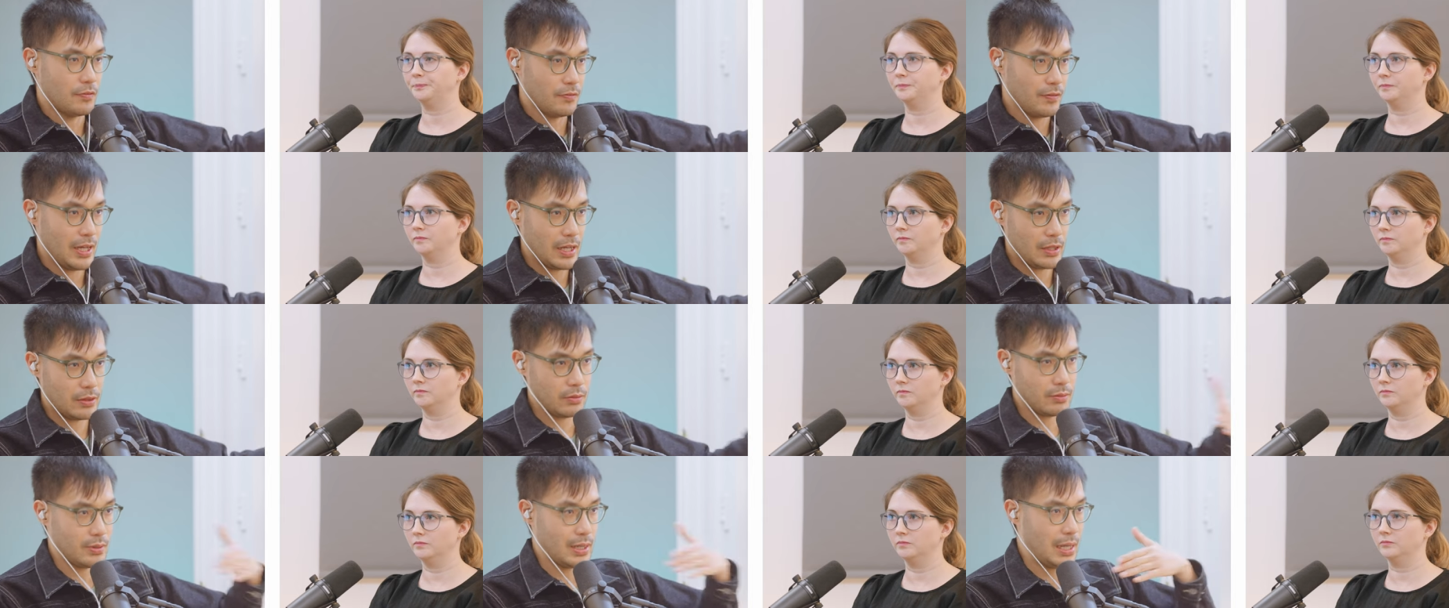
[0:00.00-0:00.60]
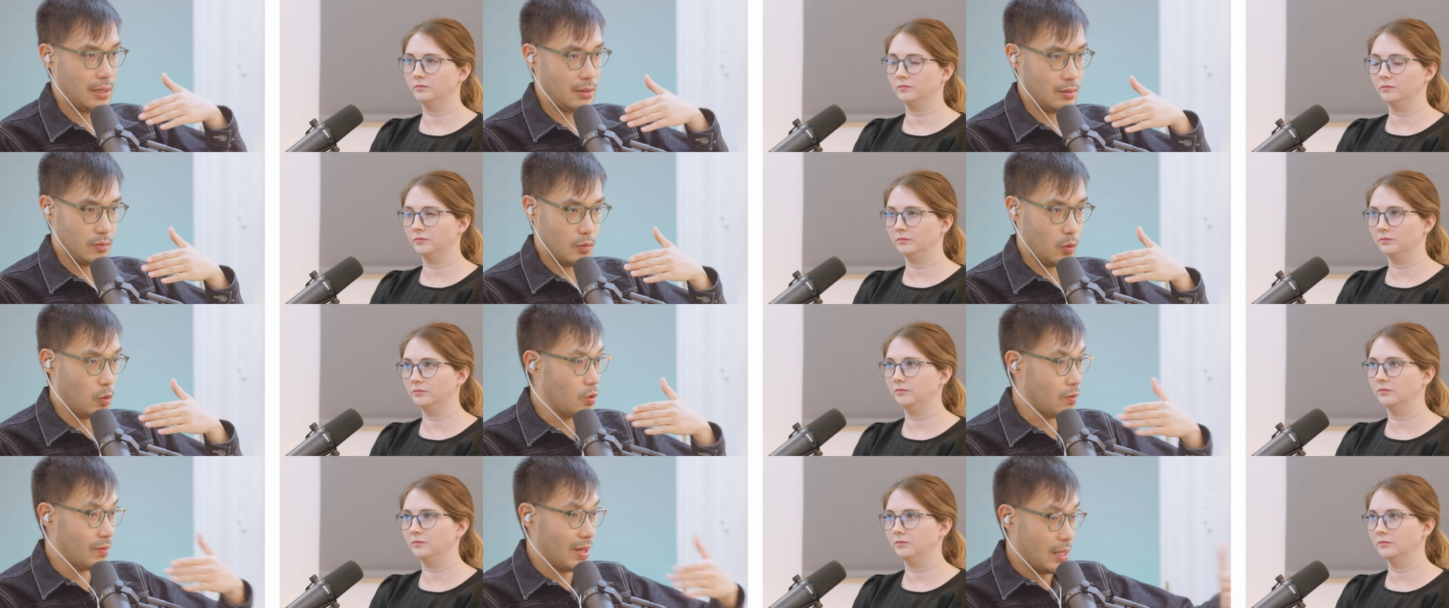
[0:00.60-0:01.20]
Speaker 1: effect throughout
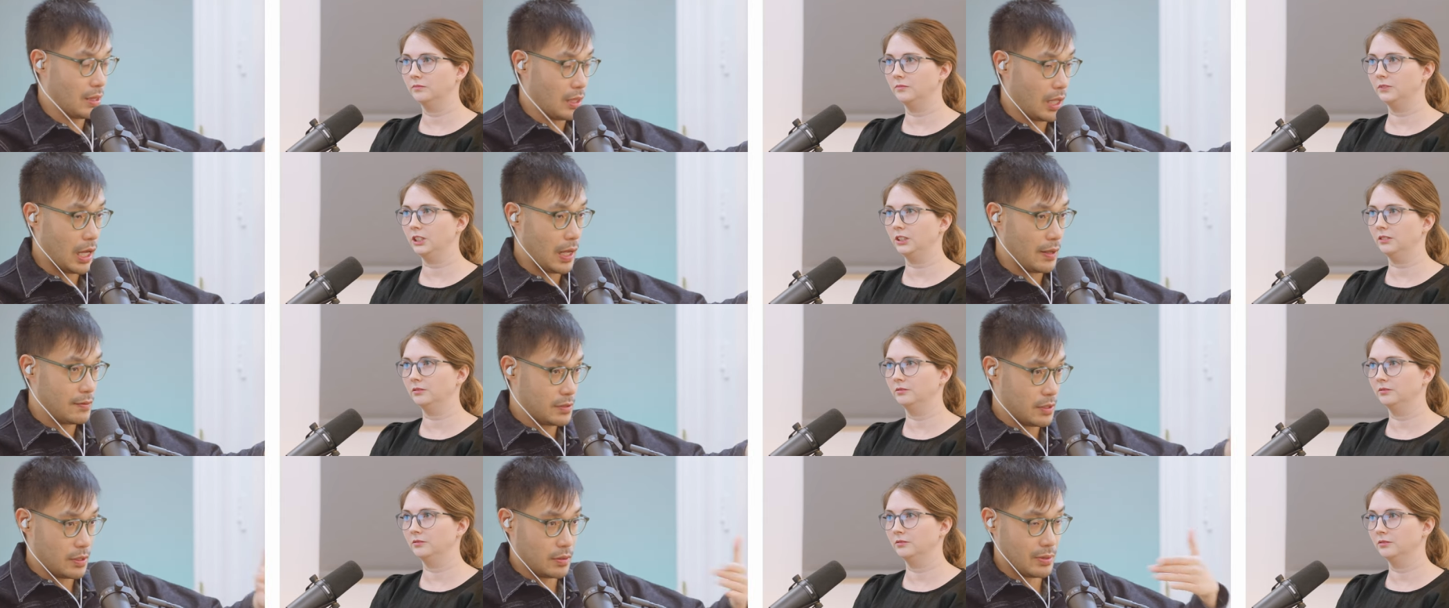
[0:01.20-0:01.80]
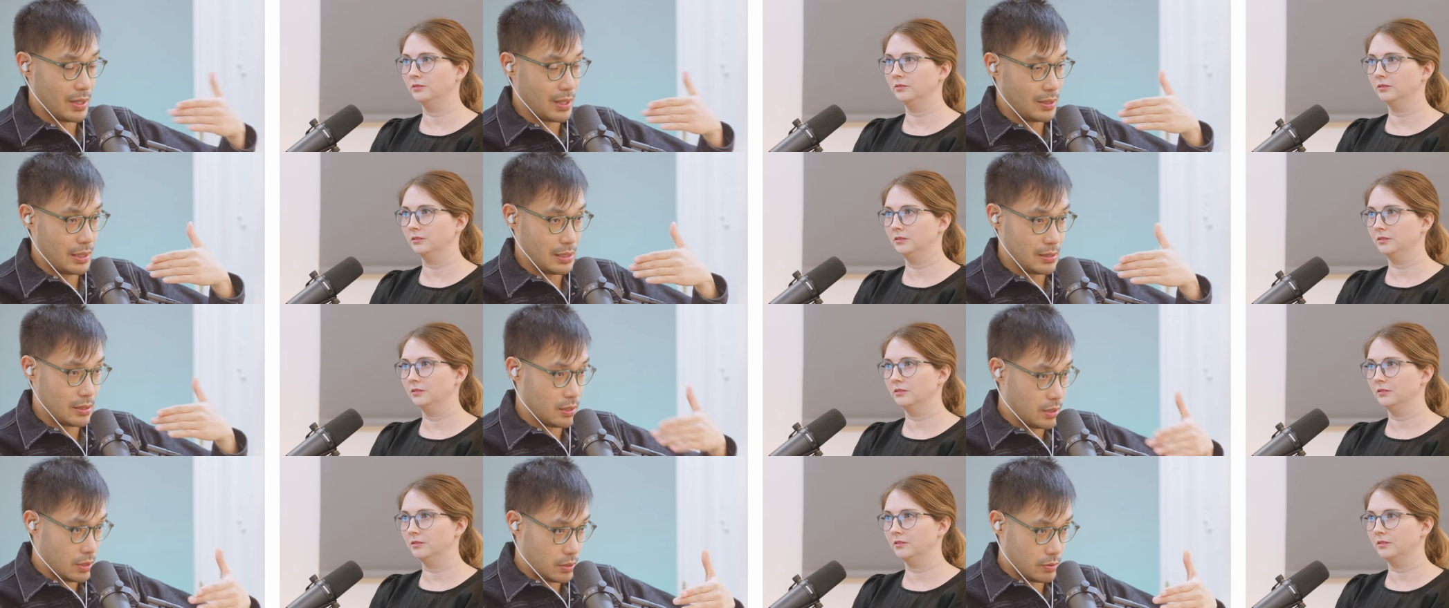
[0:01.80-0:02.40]
all of our lives and throughout these
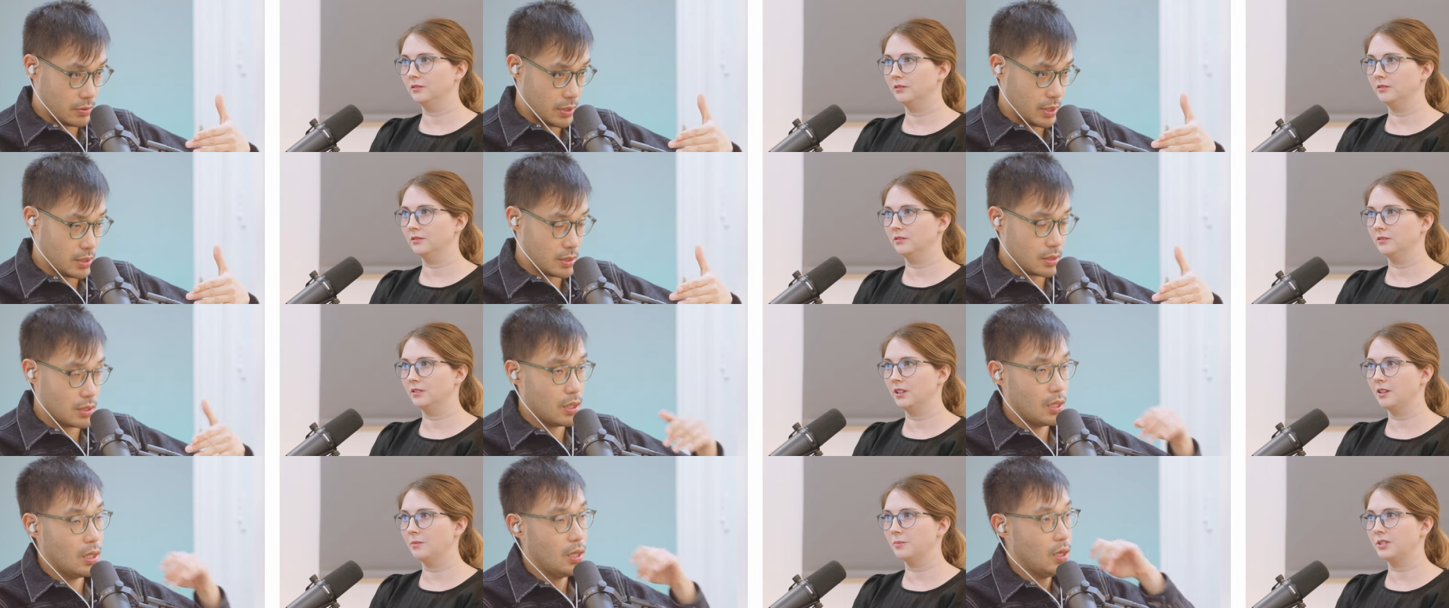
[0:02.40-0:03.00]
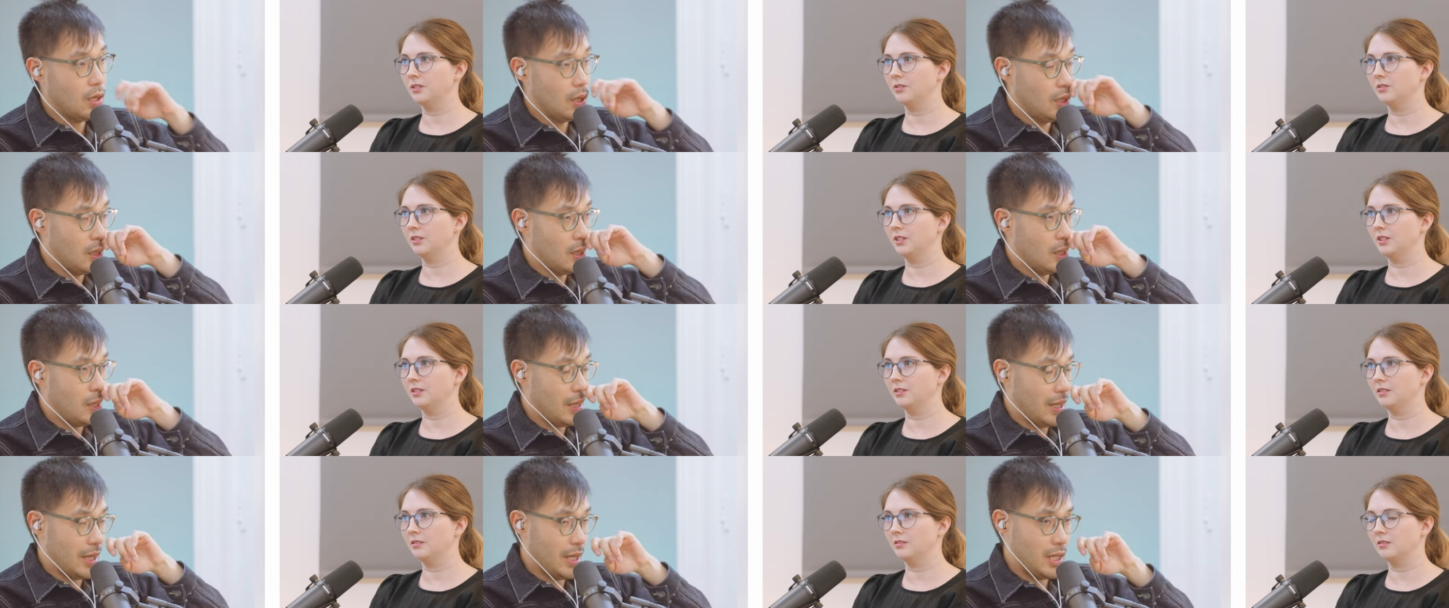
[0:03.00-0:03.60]
industries.
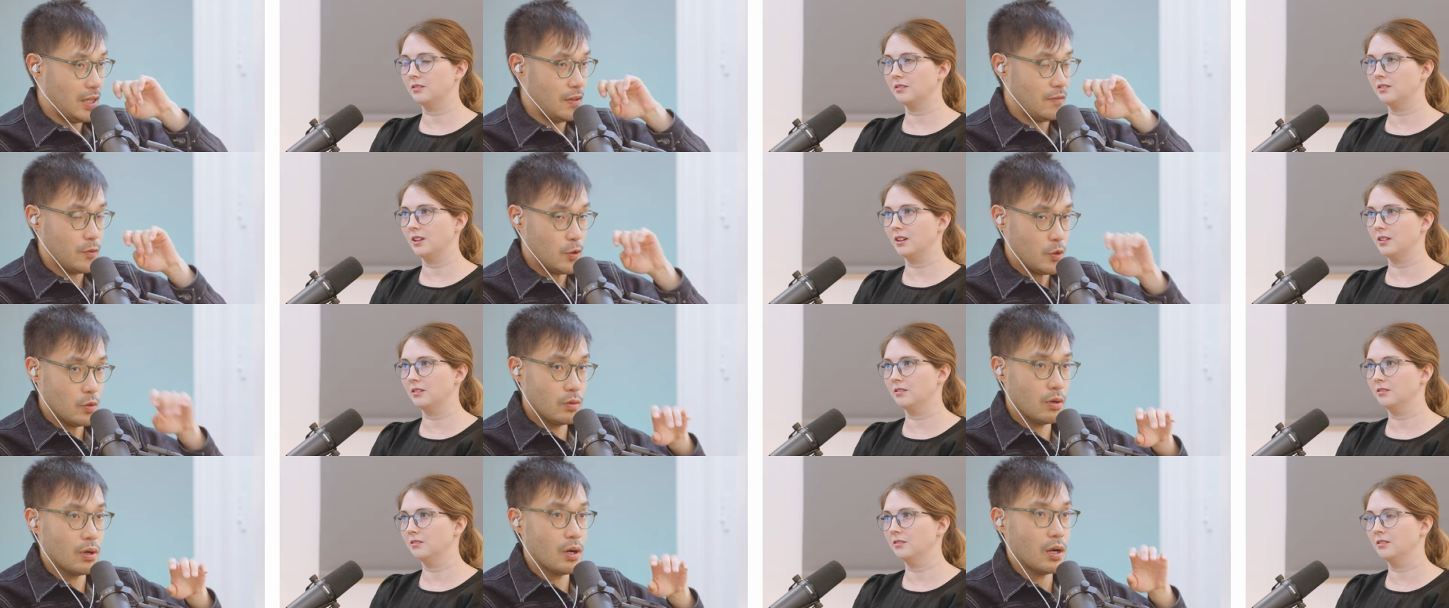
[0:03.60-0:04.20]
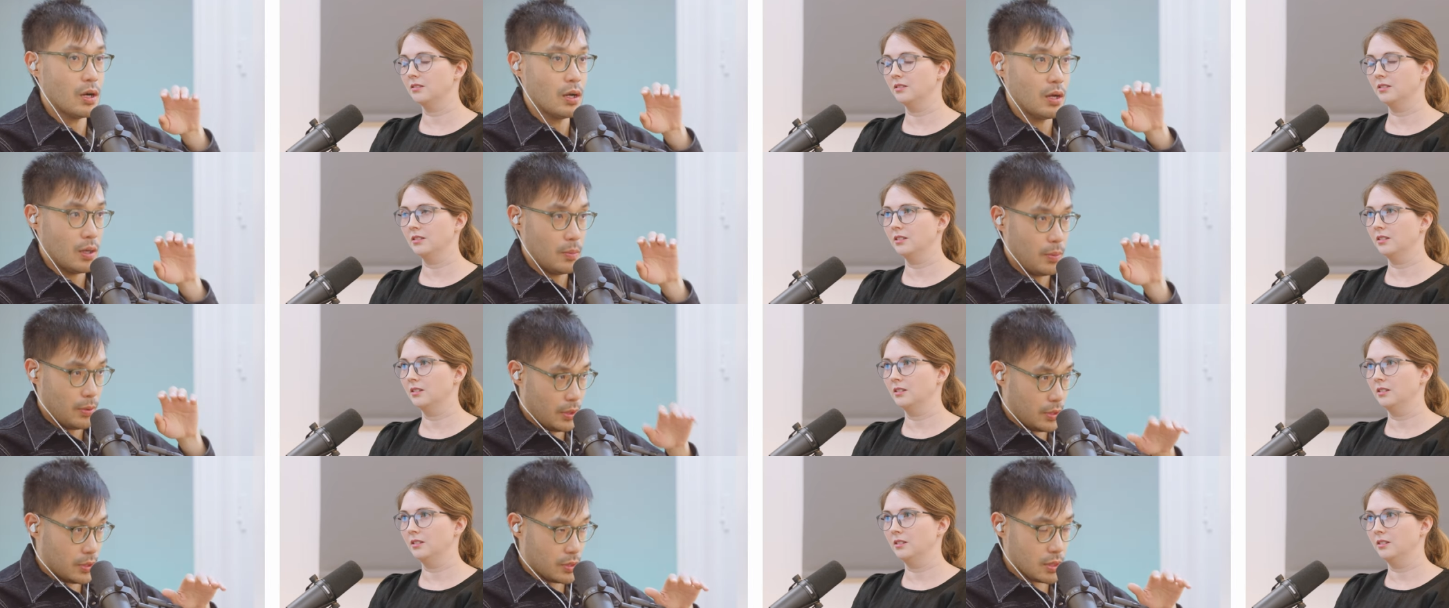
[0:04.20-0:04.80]
Speaker 2: Absolutely. Yes,
Speaker 1: and if yeah. you are a
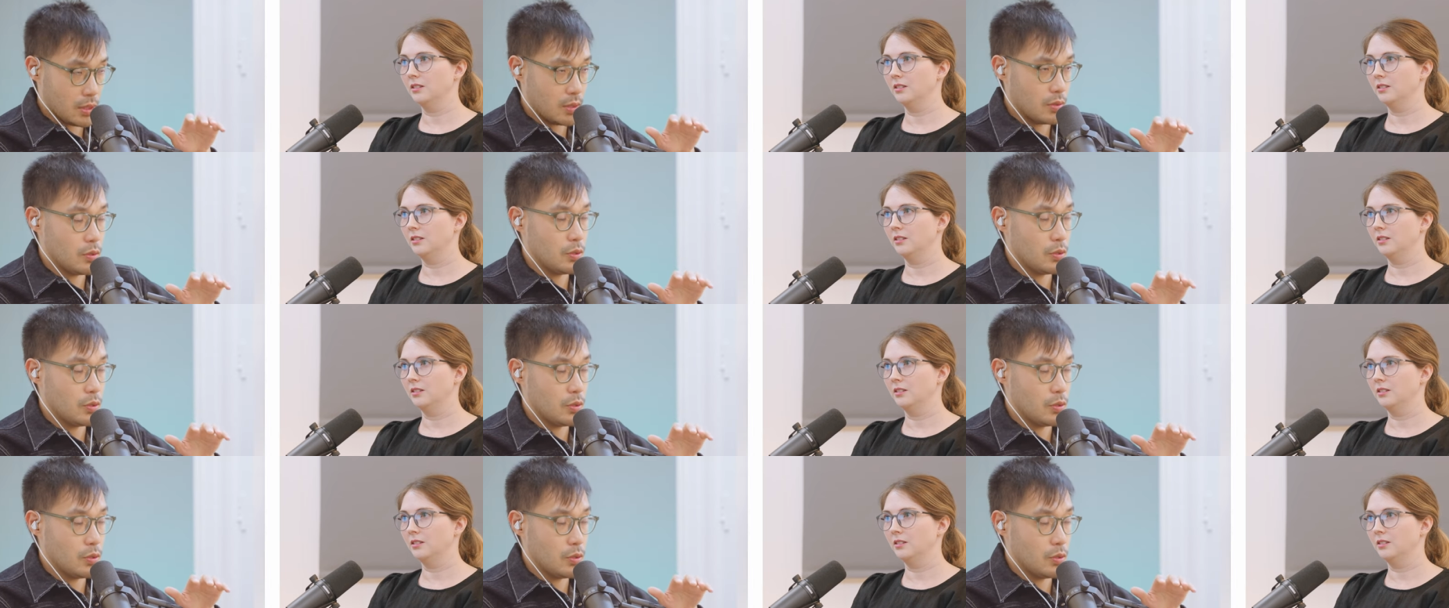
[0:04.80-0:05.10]
person